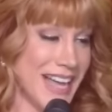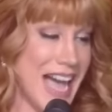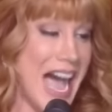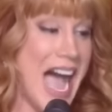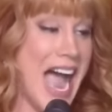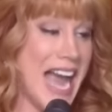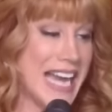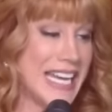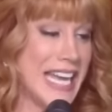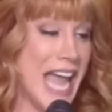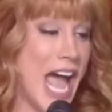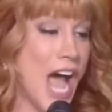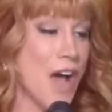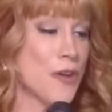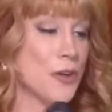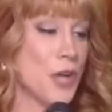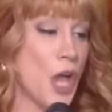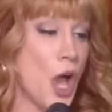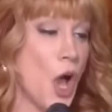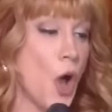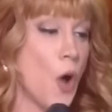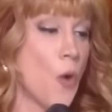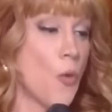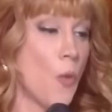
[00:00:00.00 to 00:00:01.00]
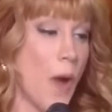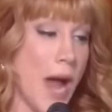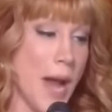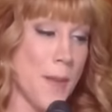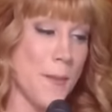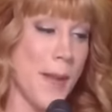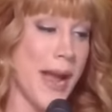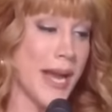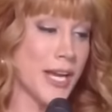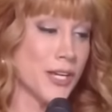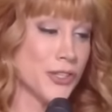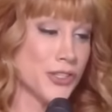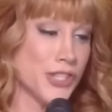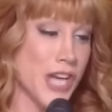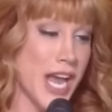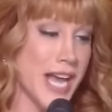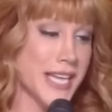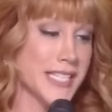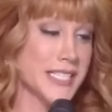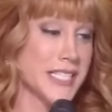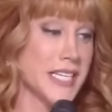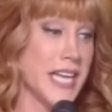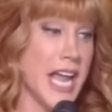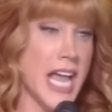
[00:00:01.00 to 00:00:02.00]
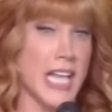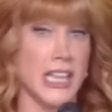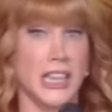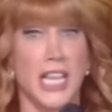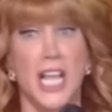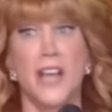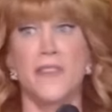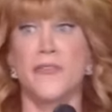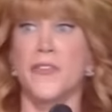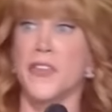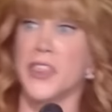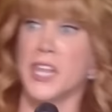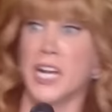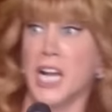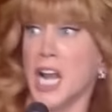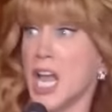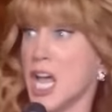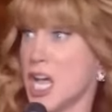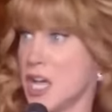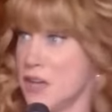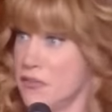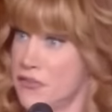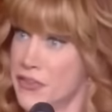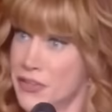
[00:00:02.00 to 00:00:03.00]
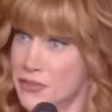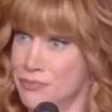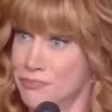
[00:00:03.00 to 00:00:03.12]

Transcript: I now know why Michael Jackson had love for the glove.